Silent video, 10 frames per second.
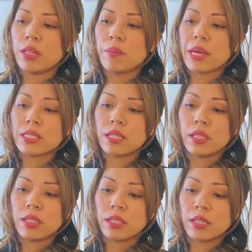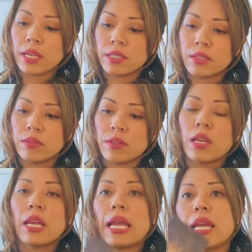the masculine collective?
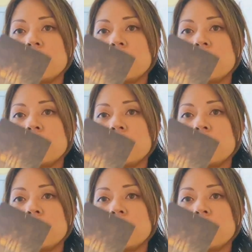A